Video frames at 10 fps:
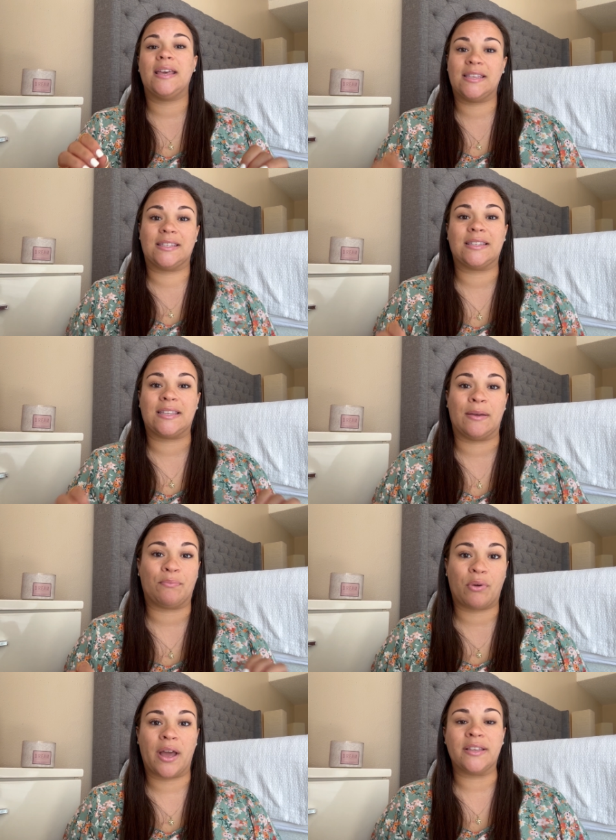is the same
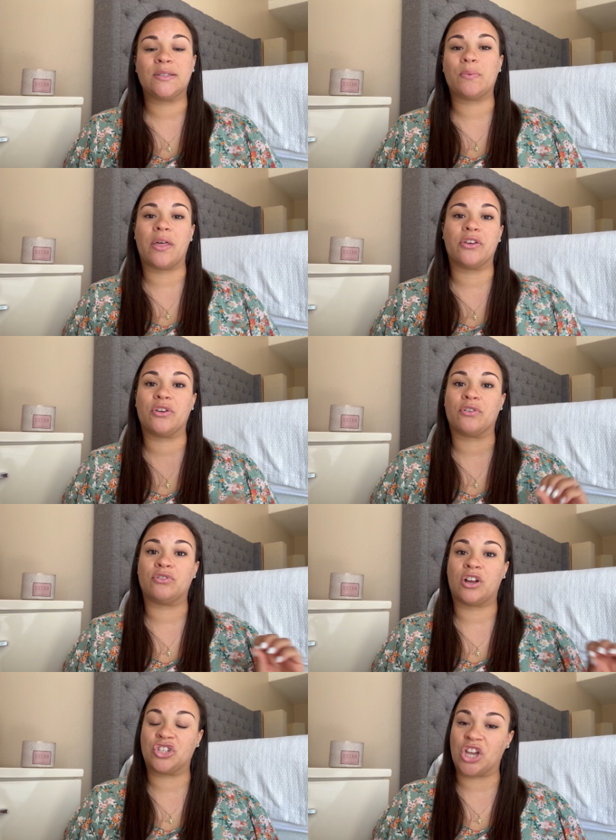price, whether you're
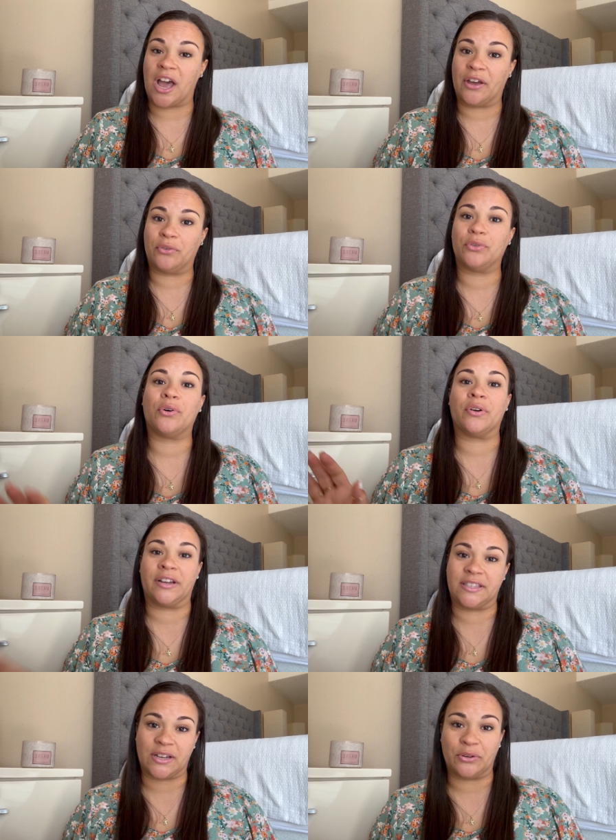a child or an
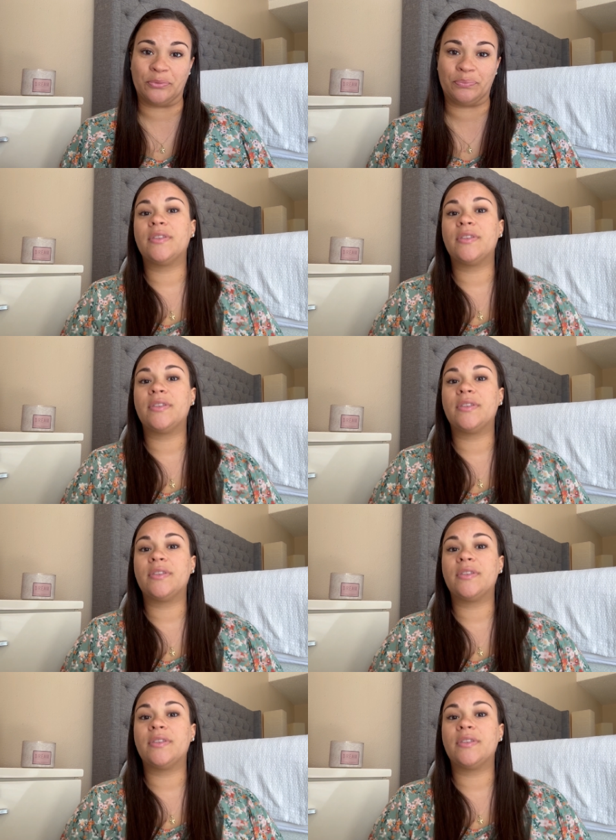adult.